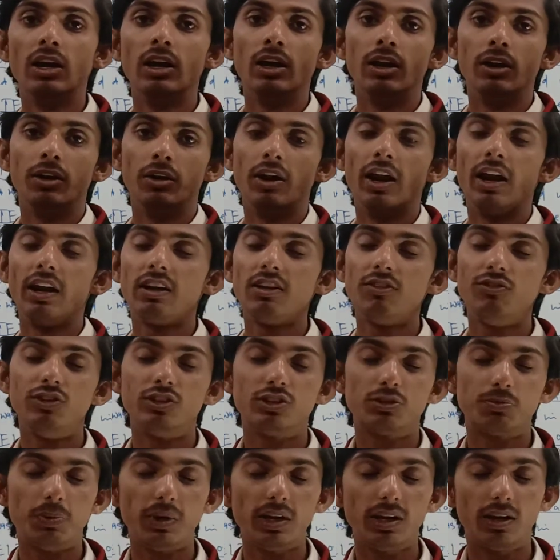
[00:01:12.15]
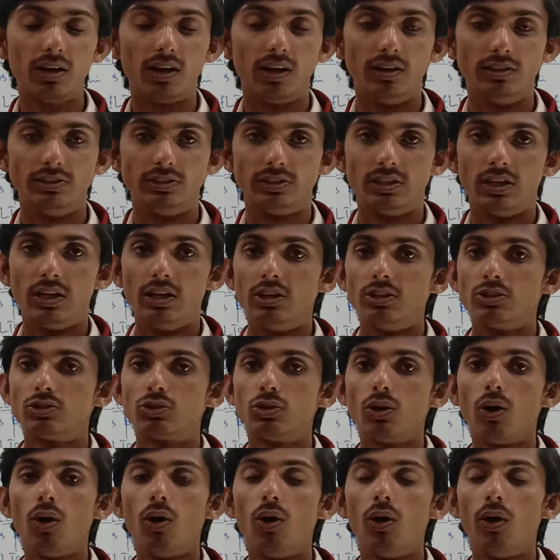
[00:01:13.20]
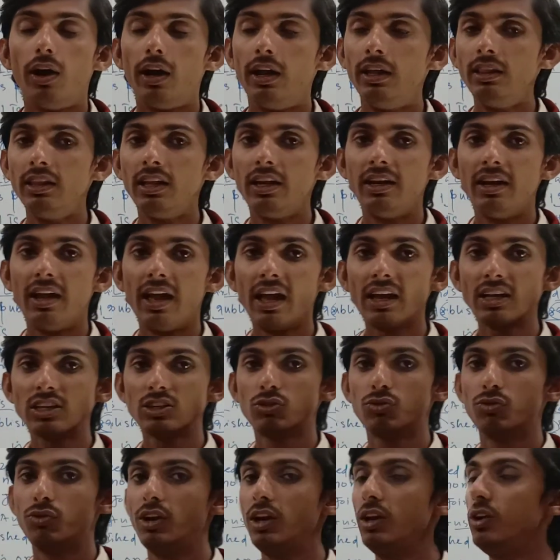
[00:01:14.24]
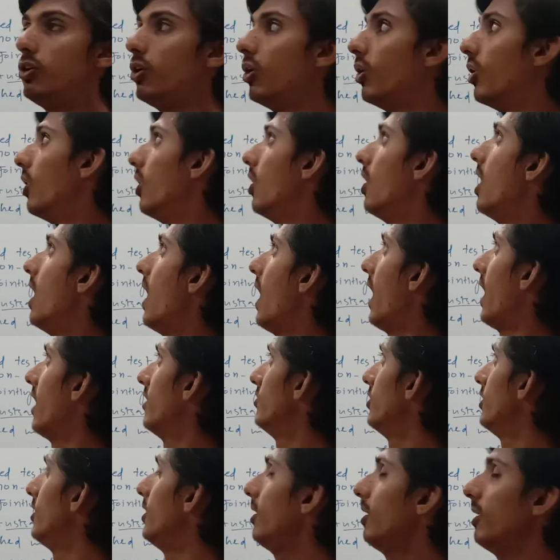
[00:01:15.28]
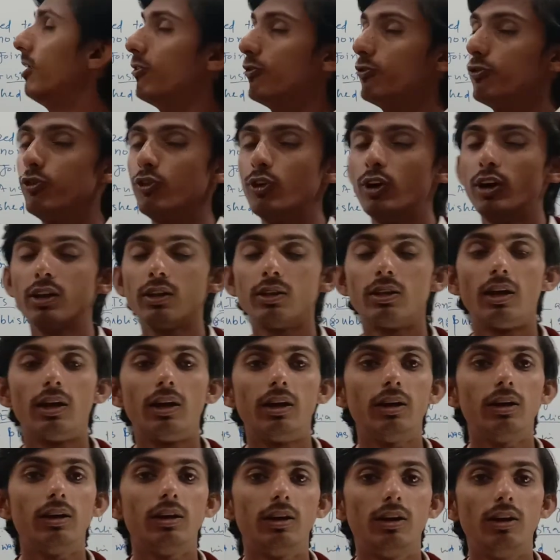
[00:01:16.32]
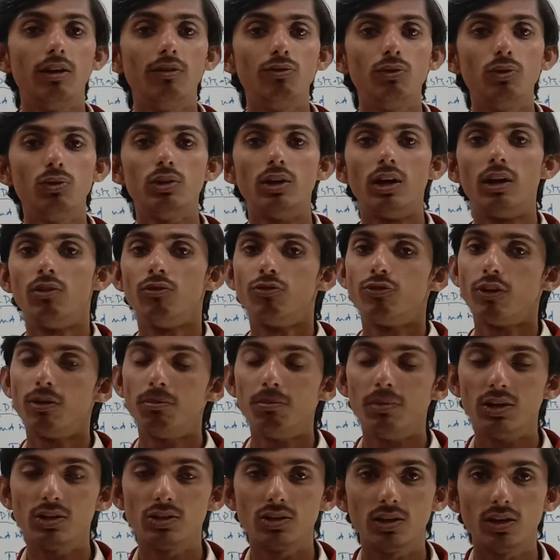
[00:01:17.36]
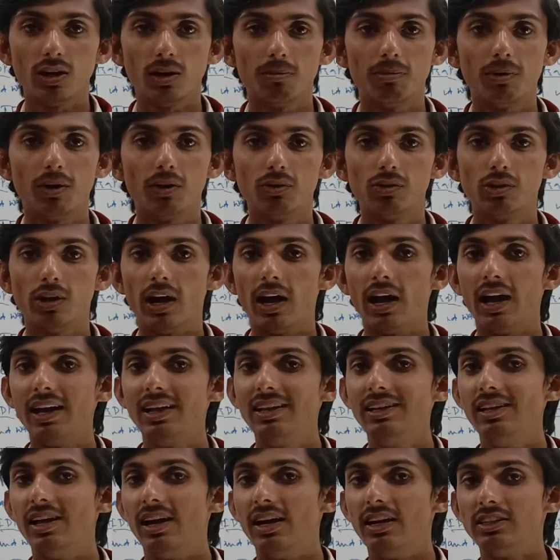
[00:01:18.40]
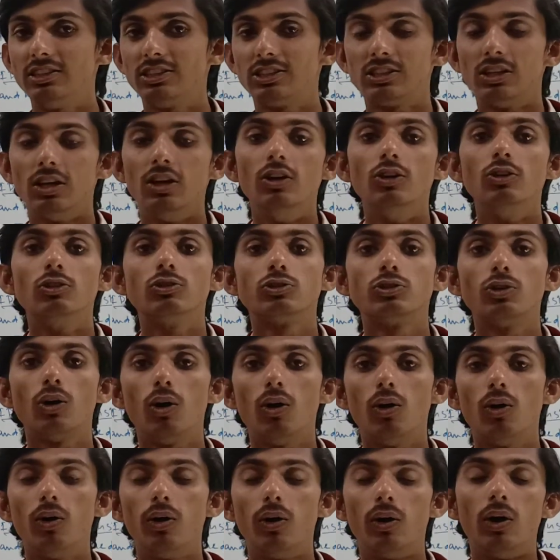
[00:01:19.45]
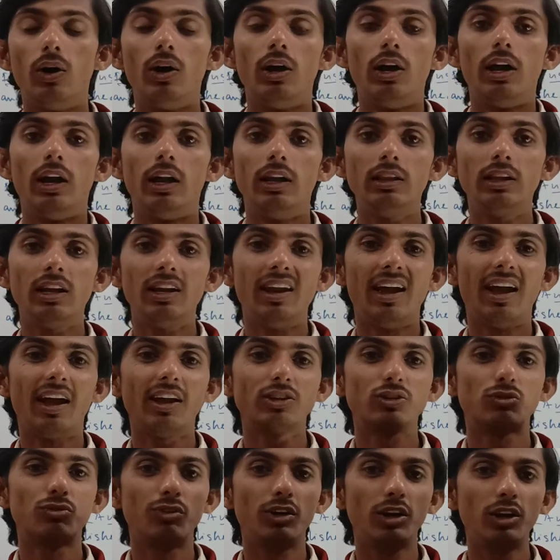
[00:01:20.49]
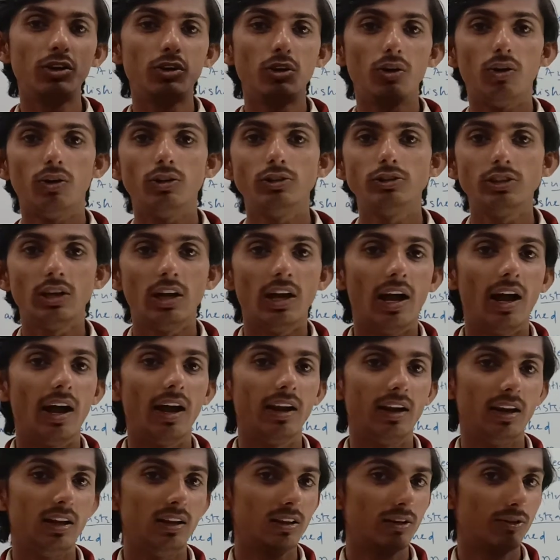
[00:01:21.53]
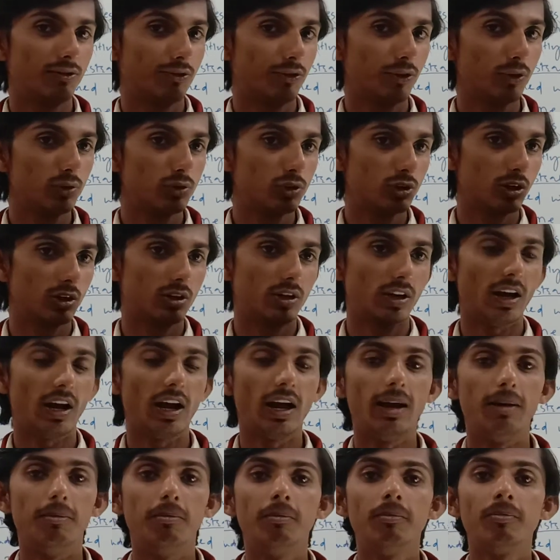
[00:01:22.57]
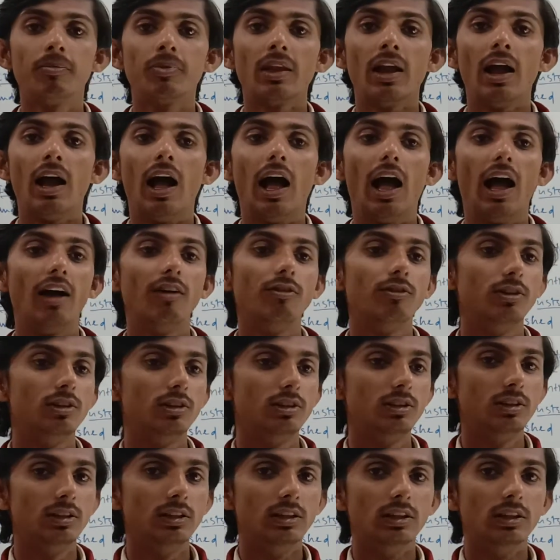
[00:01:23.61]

non-native speakers. So in the next video I will further give you the information about the IELTS. So in the next videos or in the future time I will